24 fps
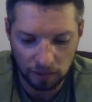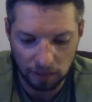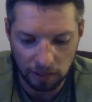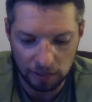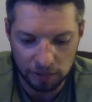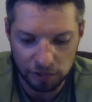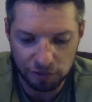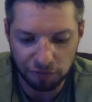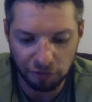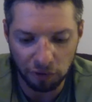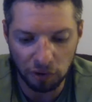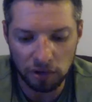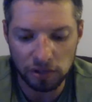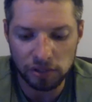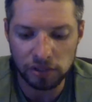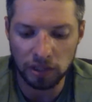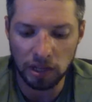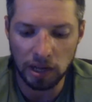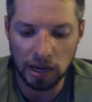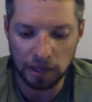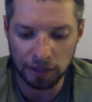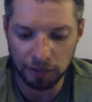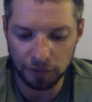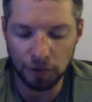As far as
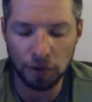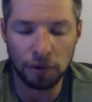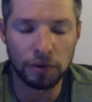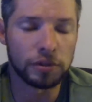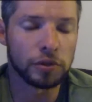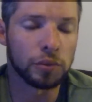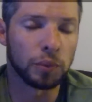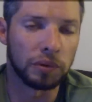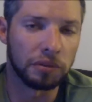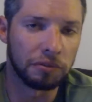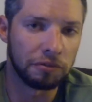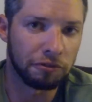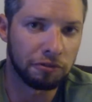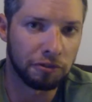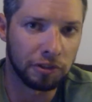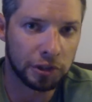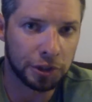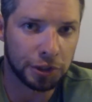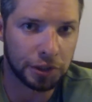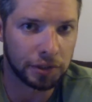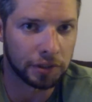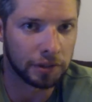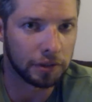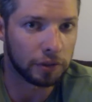line goes when
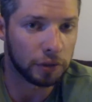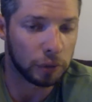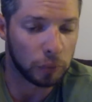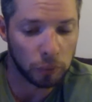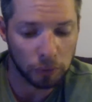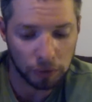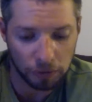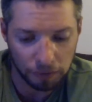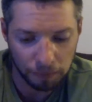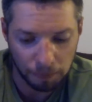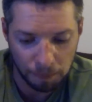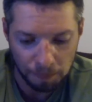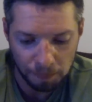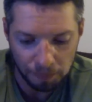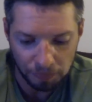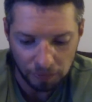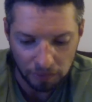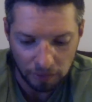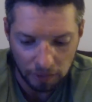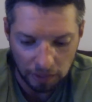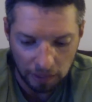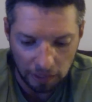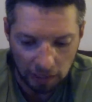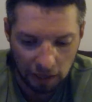fishing a lure,
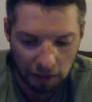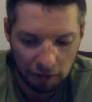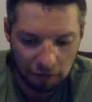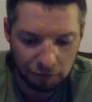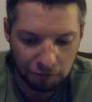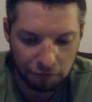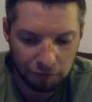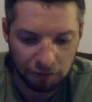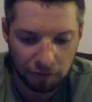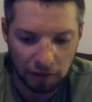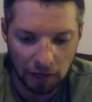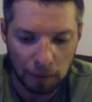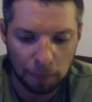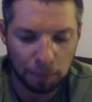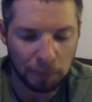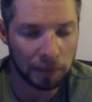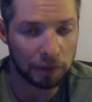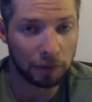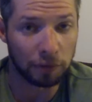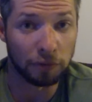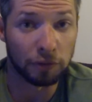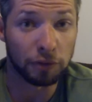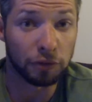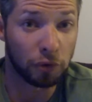if I
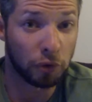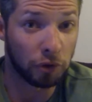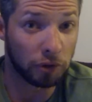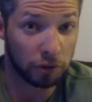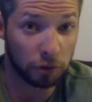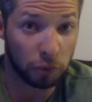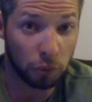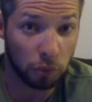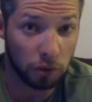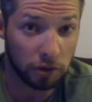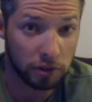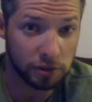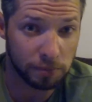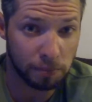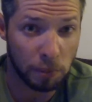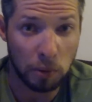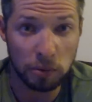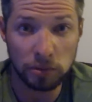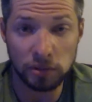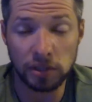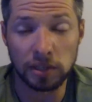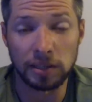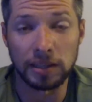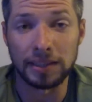plan on throwing lures
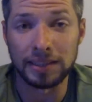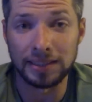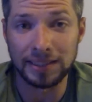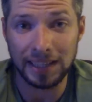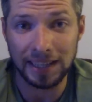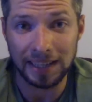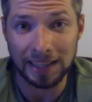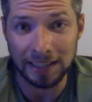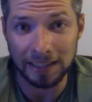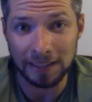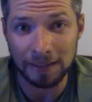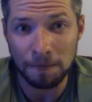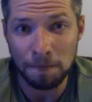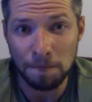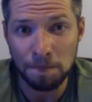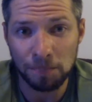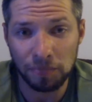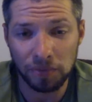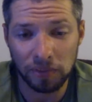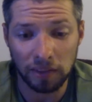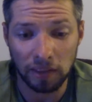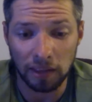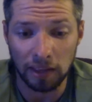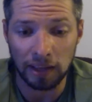most of the day
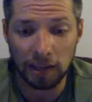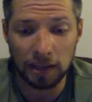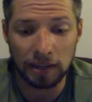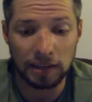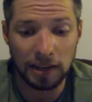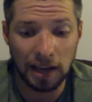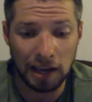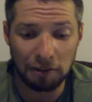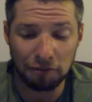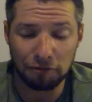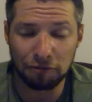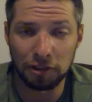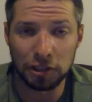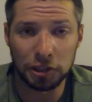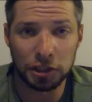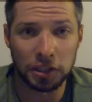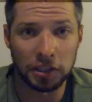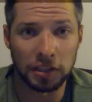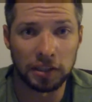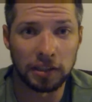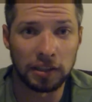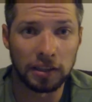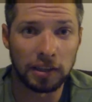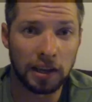and not
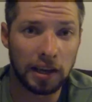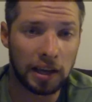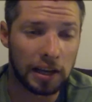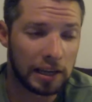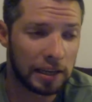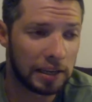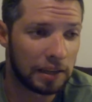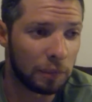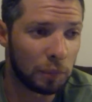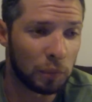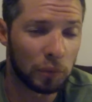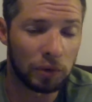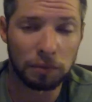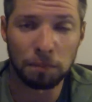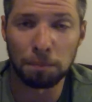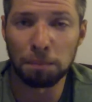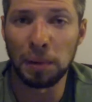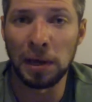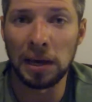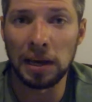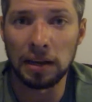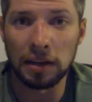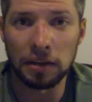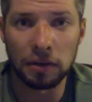fishing with
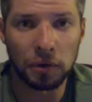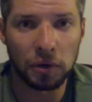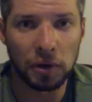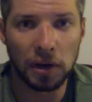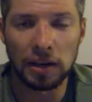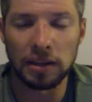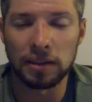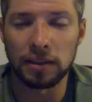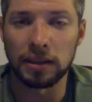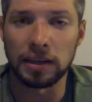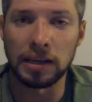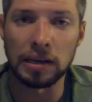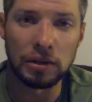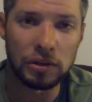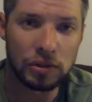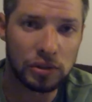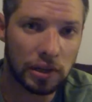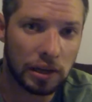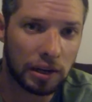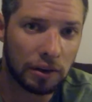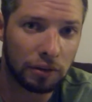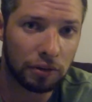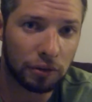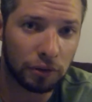bait or anything
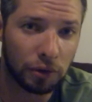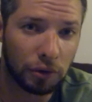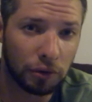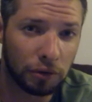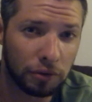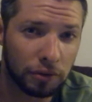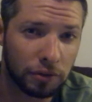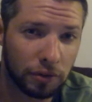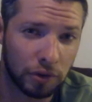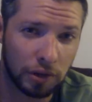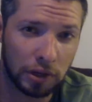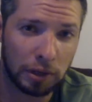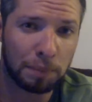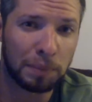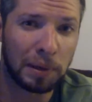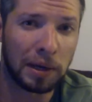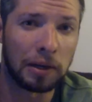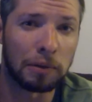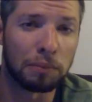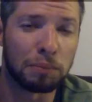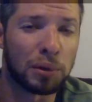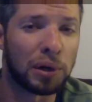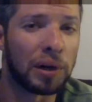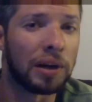else, I'll throw a
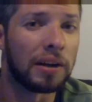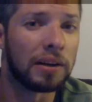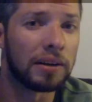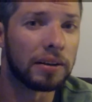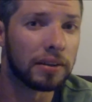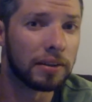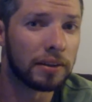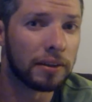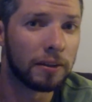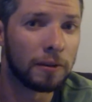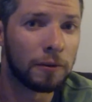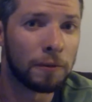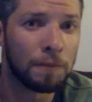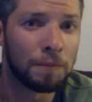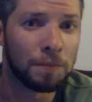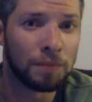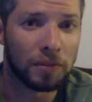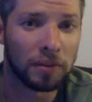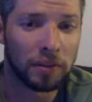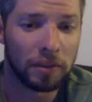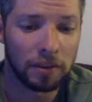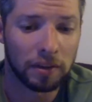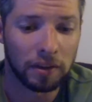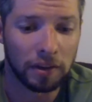30-pound braid.
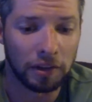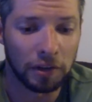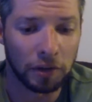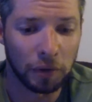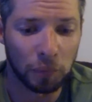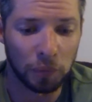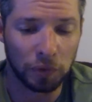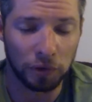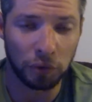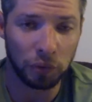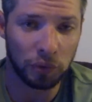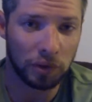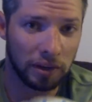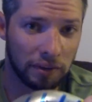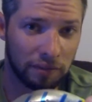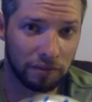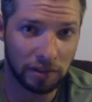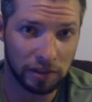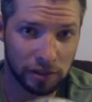When you have